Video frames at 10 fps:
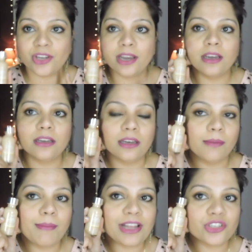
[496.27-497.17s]
and
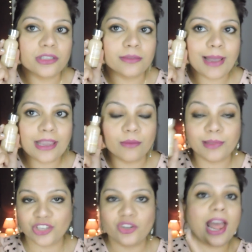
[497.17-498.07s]
it matches my complexion.